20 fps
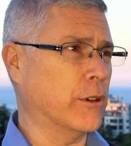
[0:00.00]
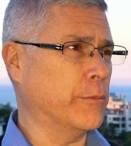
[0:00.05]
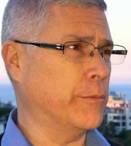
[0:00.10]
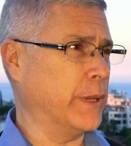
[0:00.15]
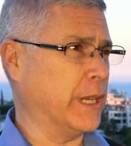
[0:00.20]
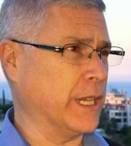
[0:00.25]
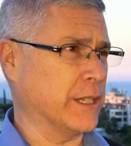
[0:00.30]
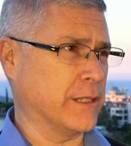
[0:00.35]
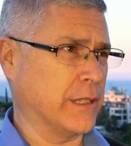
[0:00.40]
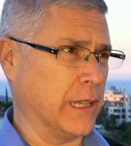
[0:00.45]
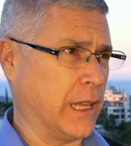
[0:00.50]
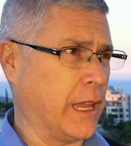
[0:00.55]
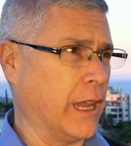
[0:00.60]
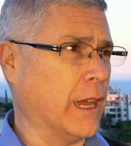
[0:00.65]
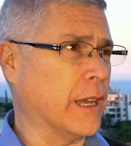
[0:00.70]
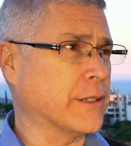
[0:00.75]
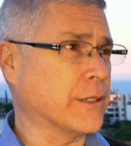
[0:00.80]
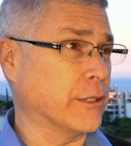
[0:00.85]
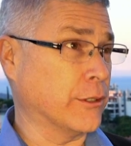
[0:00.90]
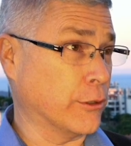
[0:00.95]
because of the
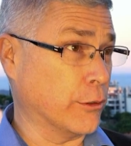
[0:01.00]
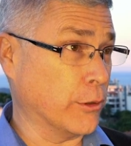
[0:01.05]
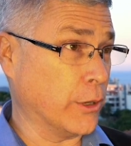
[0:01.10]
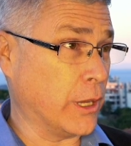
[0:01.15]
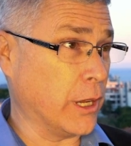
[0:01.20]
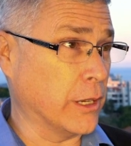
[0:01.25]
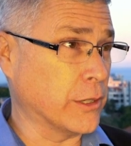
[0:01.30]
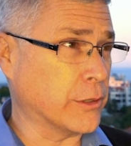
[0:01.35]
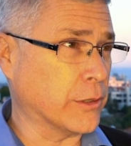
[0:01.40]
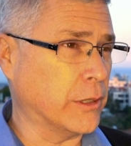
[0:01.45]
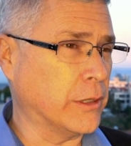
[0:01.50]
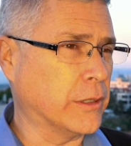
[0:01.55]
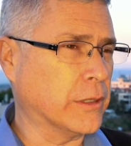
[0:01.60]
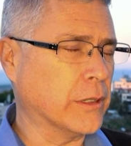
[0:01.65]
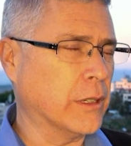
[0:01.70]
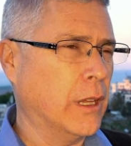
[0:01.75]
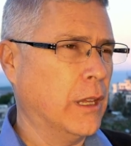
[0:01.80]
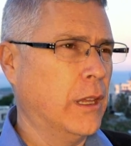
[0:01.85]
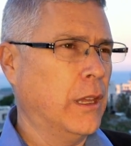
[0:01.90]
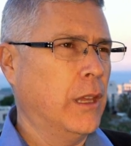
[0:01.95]
chaos in their own
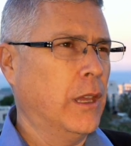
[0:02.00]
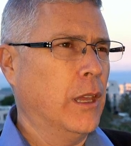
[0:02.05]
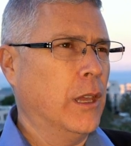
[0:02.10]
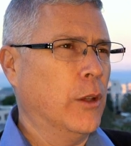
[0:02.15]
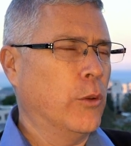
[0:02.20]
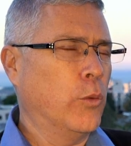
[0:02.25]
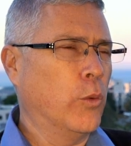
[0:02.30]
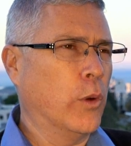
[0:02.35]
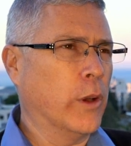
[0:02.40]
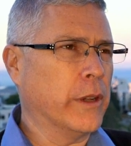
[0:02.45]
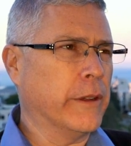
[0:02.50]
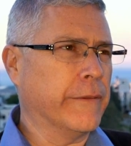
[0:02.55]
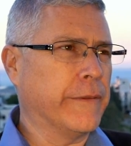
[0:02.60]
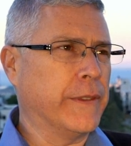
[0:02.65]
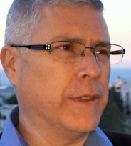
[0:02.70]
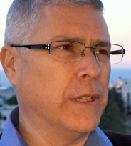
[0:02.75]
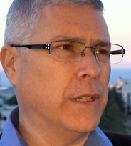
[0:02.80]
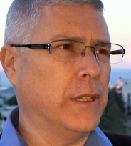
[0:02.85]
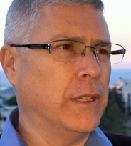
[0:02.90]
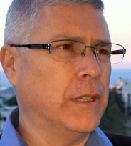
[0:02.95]
countries. One of
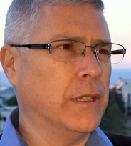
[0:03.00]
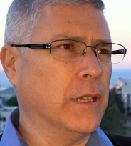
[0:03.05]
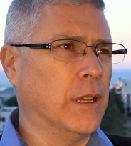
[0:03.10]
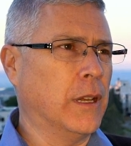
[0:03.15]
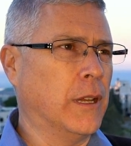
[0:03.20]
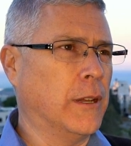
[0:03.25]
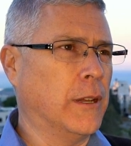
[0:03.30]
the